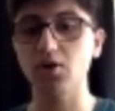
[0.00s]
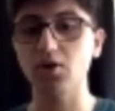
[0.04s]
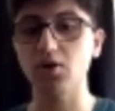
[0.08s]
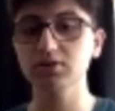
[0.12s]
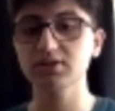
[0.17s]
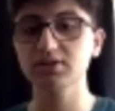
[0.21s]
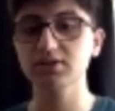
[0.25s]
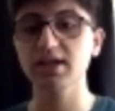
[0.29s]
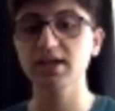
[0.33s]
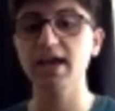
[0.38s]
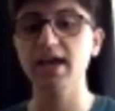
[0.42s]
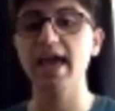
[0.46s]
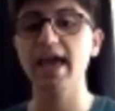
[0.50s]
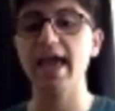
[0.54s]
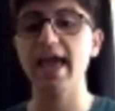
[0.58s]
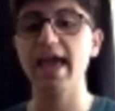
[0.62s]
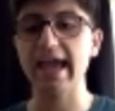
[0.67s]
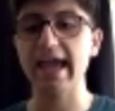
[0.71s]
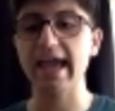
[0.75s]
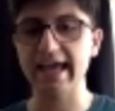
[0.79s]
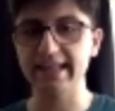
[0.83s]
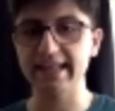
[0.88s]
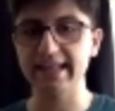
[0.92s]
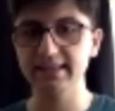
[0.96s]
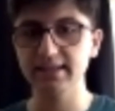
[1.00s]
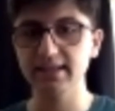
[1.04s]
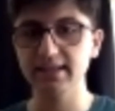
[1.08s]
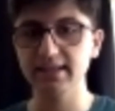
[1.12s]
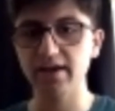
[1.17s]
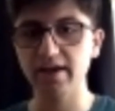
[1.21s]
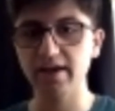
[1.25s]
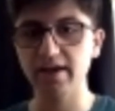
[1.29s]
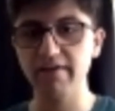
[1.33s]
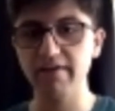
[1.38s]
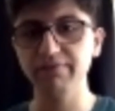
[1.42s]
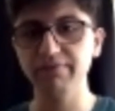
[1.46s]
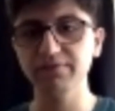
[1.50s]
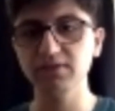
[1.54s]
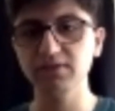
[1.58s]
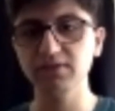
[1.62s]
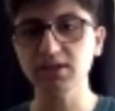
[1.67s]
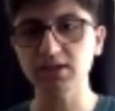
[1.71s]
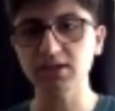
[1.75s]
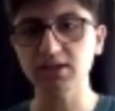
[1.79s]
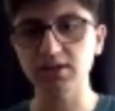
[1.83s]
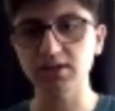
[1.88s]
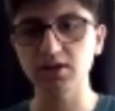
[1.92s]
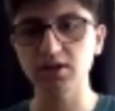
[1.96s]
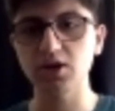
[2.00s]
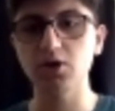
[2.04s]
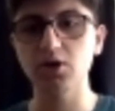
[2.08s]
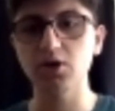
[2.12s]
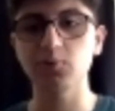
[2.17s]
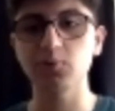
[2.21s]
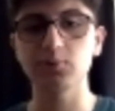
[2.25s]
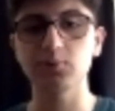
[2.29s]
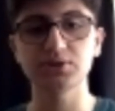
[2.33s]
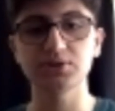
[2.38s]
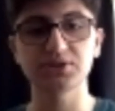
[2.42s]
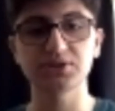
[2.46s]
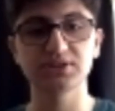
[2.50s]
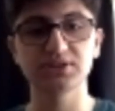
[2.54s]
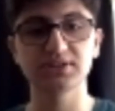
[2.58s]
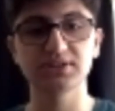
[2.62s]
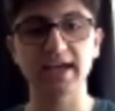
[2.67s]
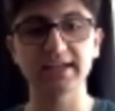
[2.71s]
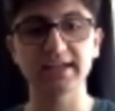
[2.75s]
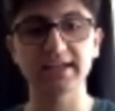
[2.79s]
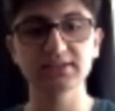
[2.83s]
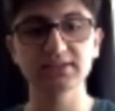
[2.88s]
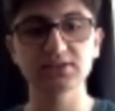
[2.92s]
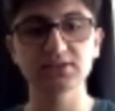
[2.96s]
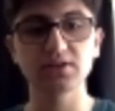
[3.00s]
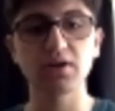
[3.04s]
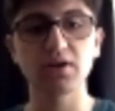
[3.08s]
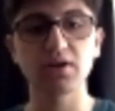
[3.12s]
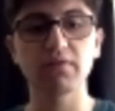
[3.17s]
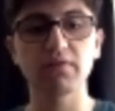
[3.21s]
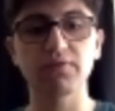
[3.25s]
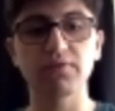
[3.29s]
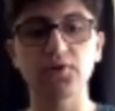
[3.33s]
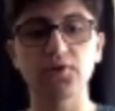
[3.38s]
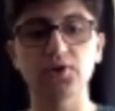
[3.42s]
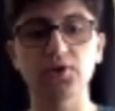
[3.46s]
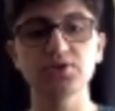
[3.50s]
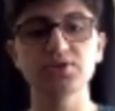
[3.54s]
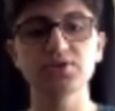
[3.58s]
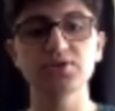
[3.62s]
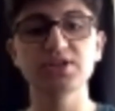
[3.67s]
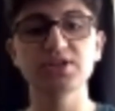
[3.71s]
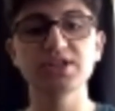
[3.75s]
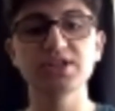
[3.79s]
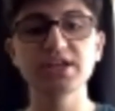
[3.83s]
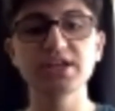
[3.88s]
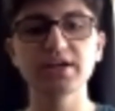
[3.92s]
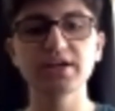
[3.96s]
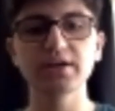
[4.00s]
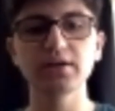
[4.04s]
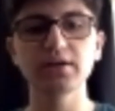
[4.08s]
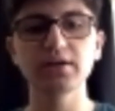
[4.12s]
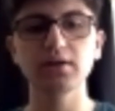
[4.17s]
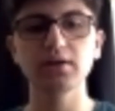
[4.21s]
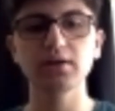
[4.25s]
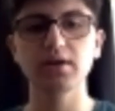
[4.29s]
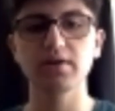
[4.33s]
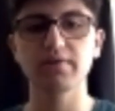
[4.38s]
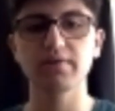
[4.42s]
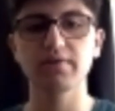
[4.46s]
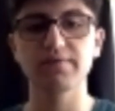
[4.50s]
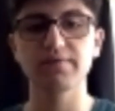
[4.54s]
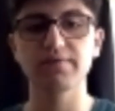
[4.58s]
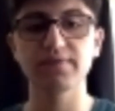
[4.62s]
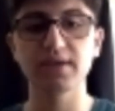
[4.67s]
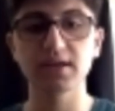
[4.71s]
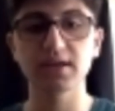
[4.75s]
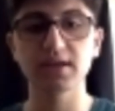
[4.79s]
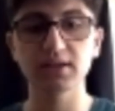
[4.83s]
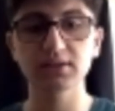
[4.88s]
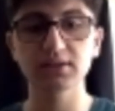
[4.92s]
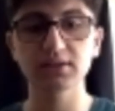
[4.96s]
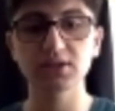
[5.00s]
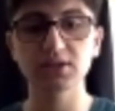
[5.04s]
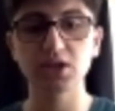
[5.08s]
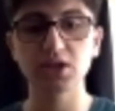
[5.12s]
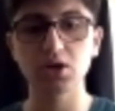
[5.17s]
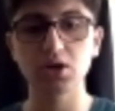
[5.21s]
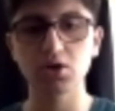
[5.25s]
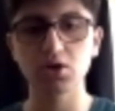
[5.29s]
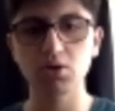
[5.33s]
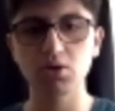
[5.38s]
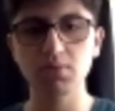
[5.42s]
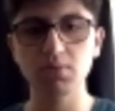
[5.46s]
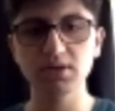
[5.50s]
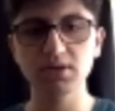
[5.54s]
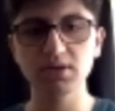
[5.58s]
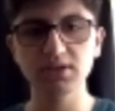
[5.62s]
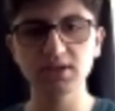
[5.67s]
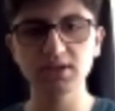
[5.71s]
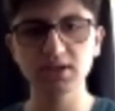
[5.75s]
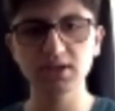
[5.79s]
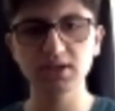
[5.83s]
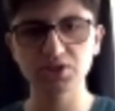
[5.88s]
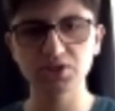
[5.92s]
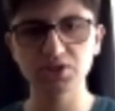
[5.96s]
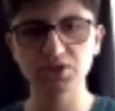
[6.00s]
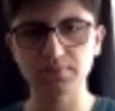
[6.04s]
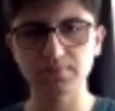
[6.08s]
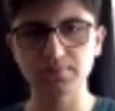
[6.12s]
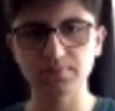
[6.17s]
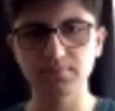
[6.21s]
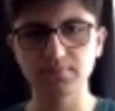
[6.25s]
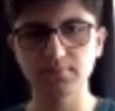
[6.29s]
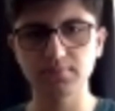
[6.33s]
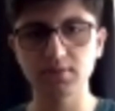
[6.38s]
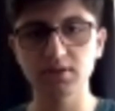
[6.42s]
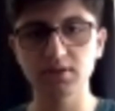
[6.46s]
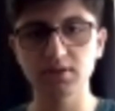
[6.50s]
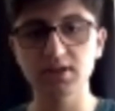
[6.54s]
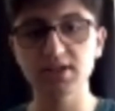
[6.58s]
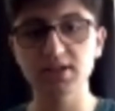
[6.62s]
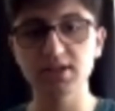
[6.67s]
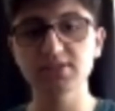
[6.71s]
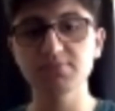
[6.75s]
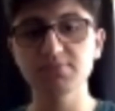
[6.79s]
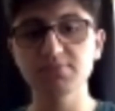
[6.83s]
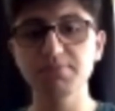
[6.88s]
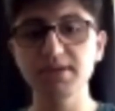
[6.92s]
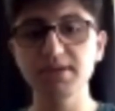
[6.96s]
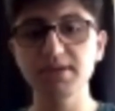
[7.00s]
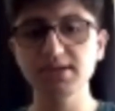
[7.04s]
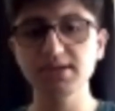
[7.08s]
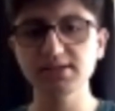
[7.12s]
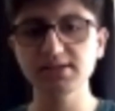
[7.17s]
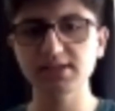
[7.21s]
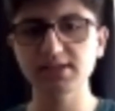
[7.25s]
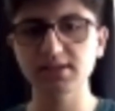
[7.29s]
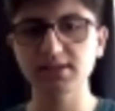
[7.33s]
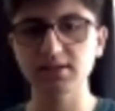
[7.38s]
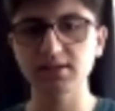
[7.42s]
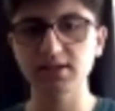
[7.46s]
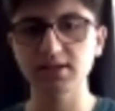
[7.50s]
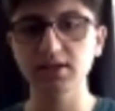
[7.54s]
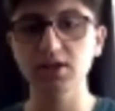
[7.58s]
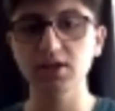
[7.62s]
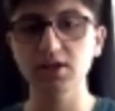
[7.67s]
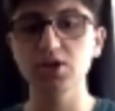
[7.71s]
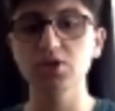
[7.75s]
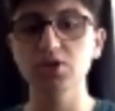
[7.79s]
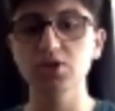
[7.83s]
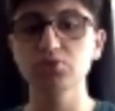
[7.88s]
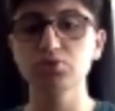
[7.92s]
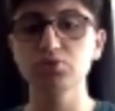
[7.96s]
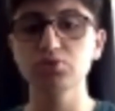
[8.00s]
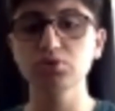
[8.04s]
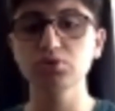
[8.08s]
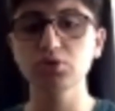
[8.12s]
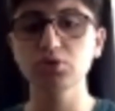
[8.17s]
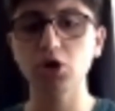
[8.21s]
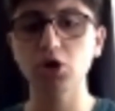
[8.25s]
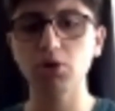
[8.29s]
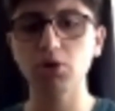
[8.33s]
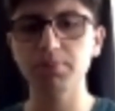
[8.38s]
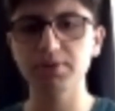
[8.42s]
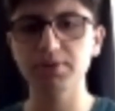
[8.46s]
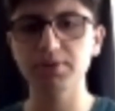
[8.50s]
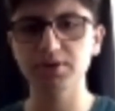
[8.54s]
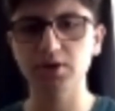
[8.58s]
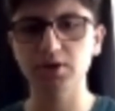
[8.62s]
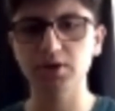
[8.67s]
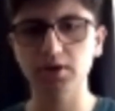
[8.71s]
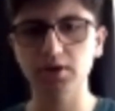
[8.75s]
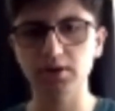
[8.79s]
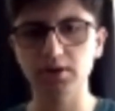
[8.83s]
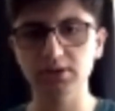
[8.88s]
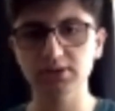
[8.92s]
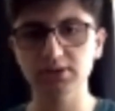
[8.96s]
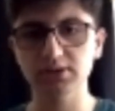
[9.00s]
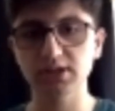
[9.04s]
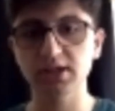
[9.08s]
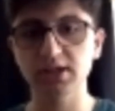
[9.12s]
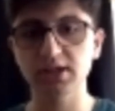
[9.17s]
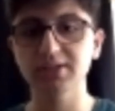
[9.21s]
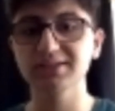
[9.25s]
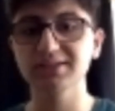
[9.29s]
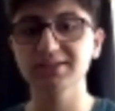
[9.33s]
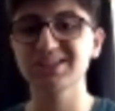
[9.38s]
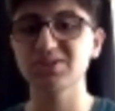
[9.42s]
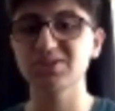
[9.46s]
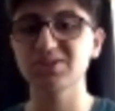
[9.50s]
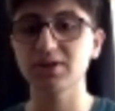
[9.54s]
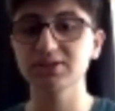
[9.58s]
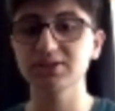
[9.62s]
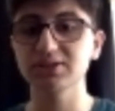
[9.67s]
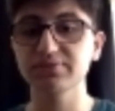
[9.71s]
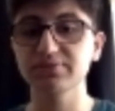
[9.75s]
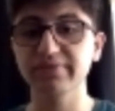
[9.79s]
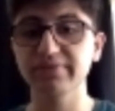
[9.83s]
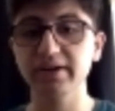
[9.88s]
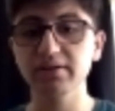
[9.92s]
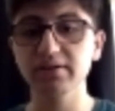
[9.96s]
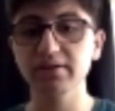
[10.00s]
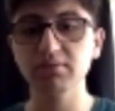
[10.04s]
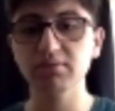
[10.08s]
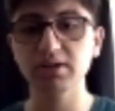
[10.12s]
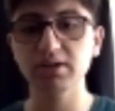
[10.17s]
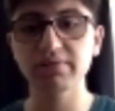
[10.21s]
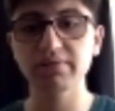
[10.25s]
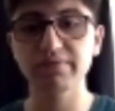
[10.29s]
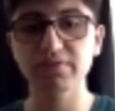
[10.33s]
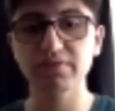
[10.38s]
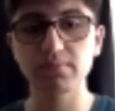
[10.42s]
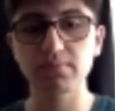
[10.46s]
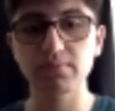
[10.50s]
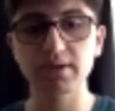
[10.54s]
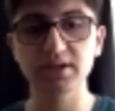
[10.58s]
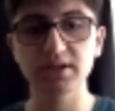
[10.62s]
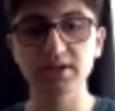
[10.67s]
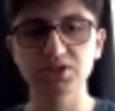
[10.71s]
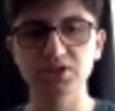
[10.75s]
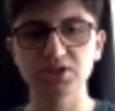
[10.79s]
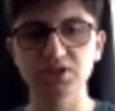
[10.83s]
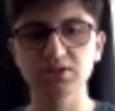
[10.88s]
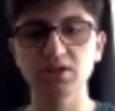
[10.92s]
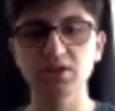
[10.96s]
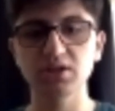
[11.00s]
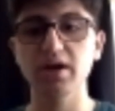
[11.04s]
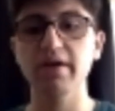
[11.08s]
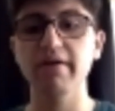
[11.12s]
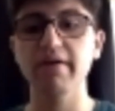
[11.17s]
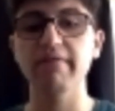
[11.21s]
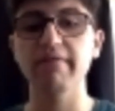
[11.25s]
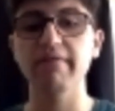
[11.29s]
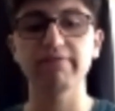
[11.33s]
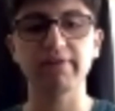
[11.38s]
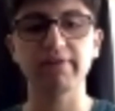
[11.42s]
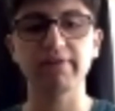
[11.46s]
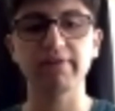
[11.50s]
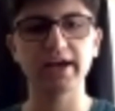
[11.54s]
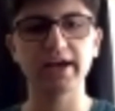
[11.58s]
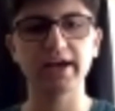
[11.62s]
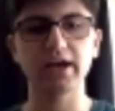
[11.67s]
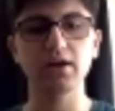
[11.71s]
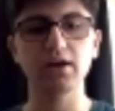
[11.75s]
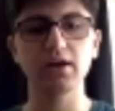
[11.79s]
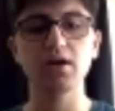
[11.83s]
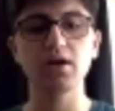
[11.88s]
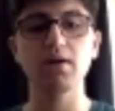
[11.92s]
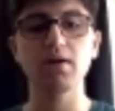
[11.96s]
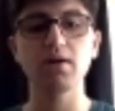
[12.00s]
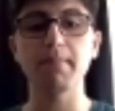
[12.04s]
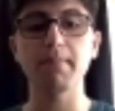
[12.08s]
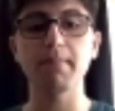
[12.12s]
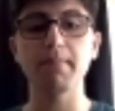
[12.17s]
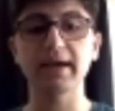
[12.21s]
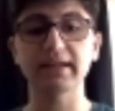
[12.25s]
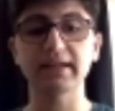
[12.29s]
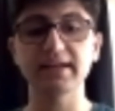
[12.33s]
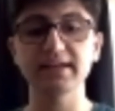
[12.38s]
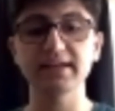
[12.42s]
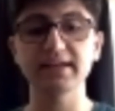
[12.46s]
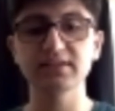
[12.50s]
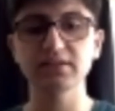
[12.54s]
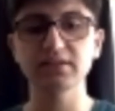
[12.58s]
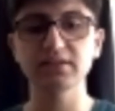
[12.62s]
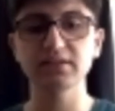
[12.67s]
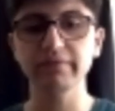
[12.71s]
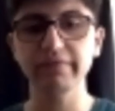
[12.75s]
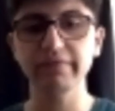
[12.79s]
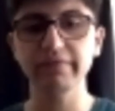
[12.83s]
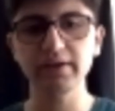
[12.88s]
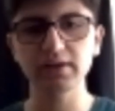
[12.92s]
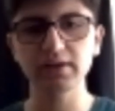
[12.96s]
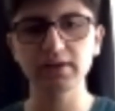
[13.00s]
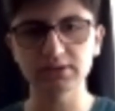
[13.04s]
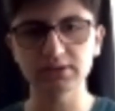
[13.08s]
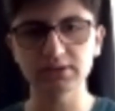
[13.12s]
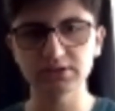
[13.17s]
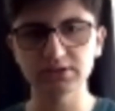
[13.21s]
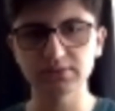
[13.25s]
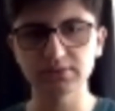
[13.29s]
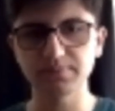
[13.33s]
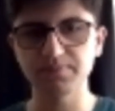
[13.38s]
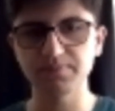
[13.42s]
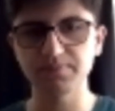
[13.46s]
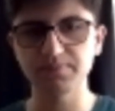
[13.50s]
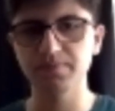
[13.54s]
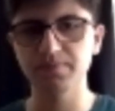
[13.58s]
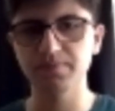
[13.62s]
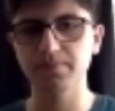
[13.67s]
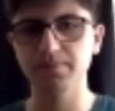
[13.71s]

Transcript: called NFC, which stands for Near Field Communication. It's basically two copper coils transferring information via magnetic fields.